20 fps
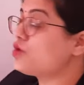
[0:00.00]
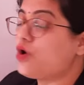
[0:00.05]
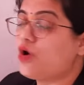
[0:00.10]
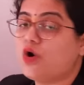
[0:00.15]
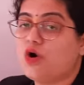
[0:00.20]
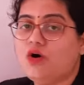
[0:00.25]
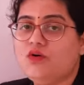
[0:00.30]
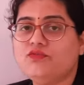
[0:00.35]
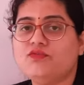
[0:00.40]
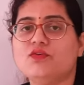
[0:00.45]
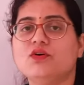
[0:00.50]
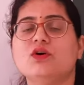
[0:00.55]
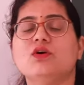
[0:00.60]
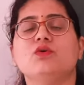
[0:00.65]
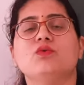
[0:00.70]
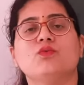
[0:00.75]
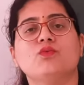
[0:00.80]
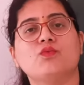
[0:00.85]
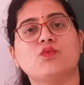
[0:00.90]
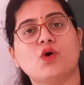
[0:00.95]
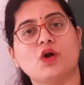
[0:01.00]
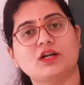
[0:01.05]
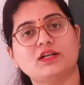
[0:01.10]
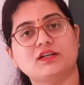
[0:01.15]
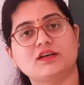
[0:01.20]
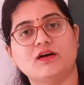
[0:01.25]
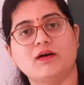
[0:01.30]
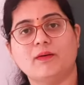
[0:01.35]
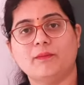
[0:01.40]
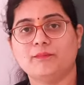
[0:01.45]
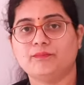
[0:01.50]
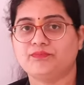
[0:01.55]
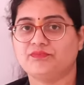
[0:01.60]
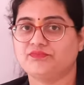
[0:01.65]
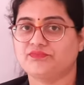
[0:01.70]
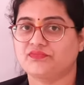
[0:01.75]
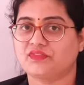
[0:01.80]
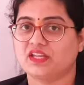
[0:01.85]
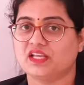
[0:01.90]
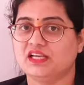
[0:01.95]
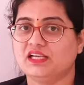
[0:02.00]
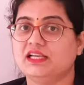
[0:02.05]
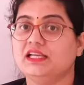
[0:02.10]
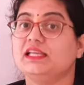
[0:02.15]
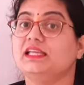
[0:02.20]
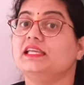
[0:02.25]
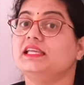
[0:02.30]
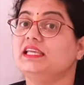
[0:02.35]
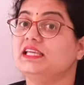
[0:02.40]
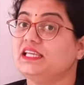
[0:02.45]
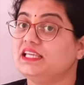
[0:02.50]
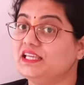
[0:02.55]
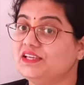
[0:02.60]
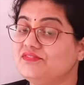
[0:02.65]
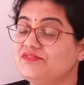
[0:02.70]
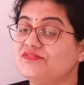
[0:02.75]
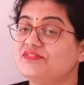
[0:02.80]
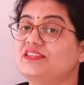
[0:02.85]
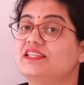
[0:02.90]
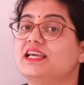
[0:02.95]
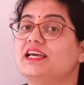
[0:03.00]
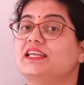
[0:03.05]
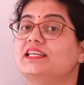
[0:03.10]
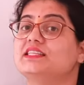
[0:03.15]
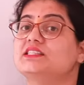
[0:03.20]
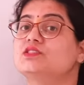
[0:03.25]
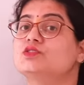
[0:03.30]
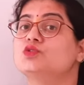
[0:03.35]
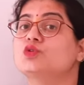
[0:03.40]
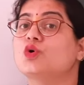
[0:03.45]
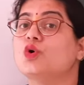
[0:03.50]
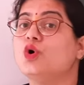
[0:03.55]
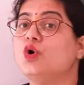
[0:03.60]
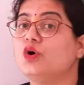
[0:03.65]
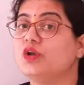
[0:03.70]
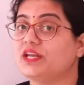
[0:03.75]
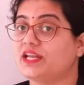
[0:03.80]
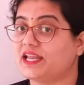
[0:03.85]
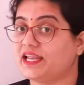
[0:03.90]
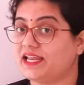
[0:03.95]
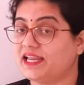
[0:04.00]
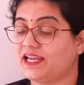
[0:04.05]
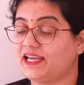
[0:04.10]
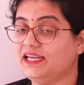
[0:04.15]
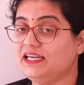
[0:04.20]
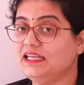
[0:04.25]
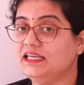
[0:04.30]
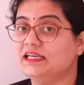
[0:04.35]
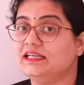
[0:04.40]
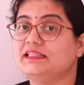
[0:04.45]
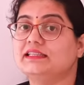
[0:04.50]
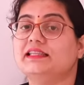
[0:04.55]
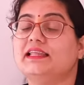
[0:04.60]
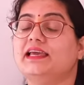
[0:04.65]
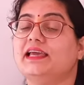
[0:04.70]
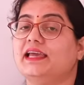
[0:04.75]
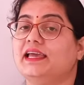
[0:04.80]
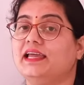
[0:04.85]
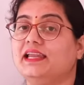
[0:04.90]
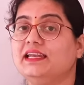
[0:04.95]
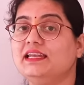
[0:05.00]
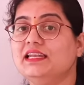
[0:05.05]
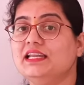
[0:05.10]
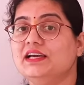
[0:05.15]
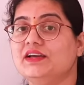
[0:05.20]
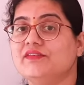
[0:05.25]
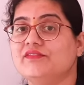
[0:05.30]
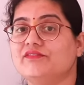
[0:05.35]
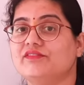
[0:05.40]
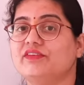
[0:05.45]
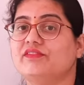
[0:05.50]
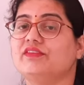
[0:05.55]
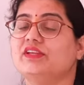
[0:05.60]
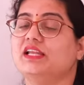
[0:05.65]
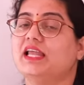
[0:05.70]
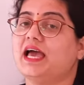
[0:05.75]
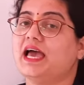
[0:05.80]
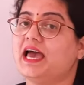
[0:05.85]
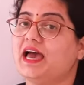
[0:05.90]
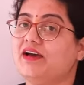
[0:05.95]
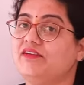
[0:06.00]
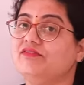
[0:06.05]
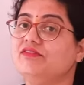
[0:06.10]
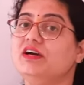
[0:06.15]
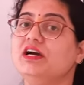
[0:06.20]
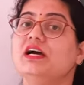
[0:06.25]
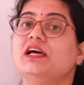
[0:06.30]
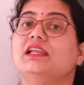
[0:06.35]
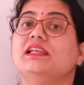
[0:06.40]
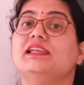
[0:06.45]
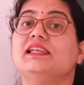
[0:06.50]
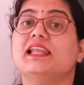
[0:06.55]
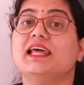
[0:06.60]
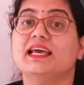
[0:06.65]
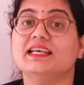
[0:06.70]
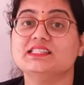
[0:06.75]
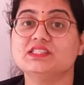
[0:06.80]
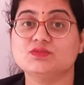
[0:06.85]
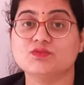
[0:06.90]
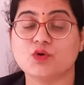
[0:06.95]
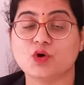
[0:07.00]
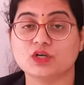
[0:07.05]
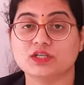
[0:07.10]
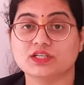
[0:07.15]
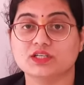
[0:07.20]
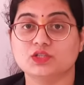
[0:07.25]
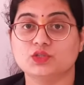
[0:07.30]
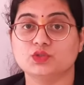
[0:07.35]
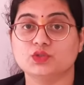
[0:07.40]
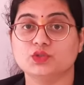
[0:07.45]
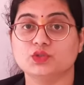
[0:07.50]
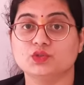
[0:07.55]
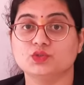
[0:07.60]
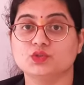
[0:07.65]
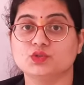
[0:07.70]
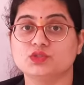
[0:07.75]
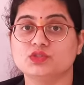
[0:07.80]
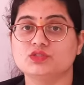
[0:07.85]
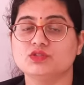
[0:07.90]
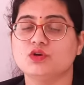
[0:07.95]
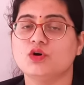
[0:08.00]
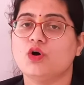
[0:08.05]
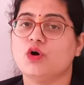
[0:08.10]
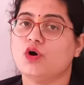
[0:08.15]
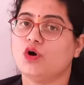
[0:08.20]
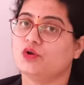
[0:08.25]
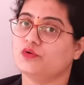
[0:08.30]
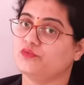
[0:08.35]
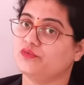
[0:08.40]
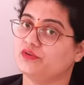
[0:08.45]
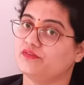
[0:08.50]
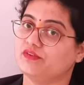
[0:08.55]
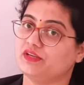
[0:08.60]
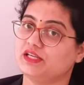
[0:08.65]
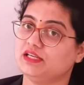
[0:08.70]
of water. If there is no rain, then we will have less water to use or we